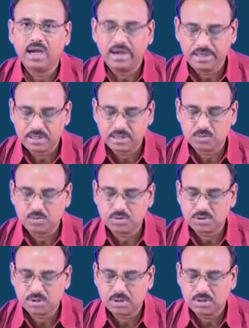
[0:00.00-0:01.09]
I
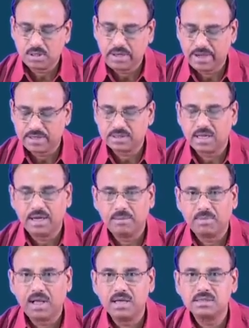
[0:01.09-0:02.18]
transpose x I
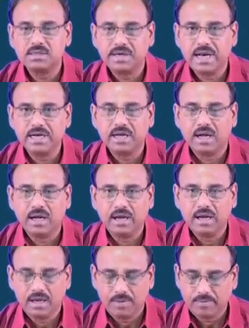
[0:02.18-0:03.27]
plus delta.
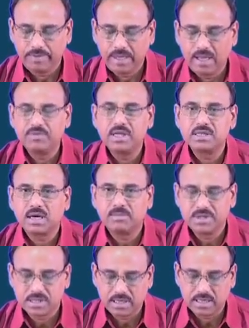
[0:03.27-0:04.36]
If this term
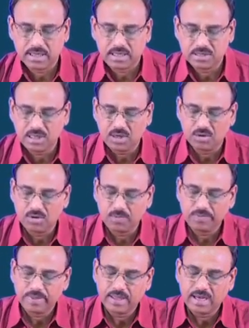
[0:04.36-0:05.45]
is greater than 0,
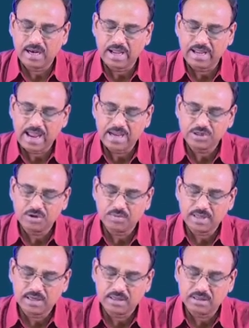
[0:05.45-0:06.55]
then I assume
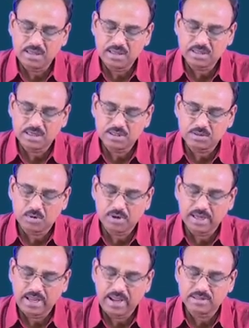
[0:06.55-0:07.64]
that this
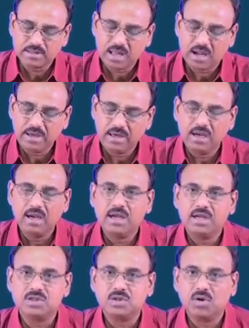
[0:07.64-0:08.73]
corresponding x I
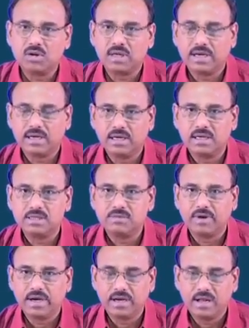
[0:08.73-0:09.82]
is not correctly
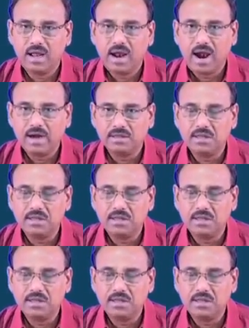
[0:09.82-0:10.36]
classified, and